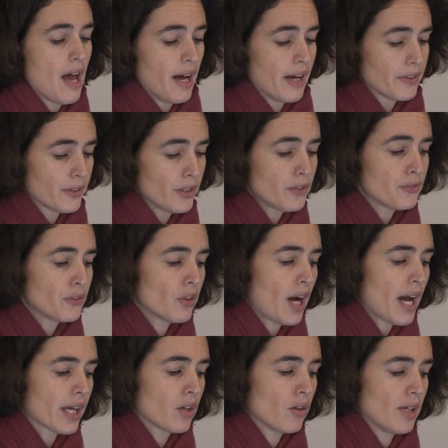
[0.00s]
And
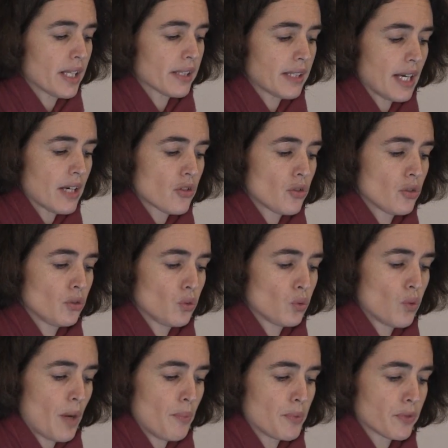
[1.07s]
therefore, I call attention
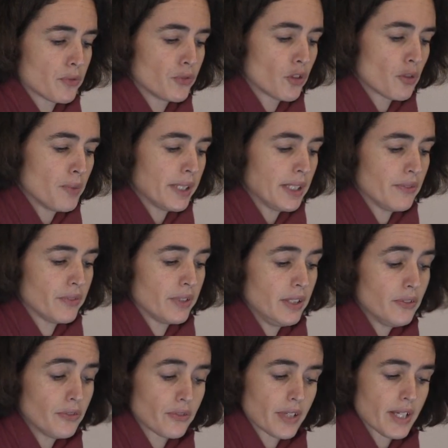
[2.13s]
to a performative
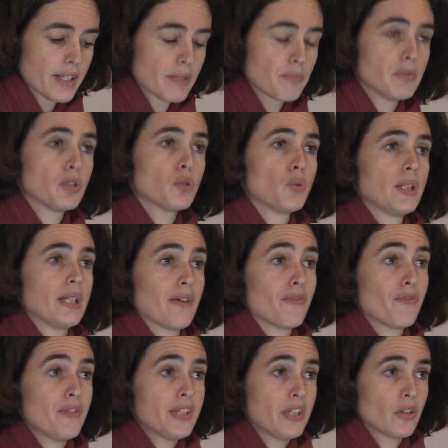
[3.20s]
difference between a
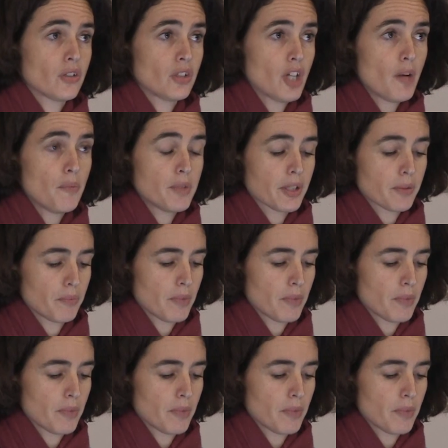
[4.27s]
physiognomic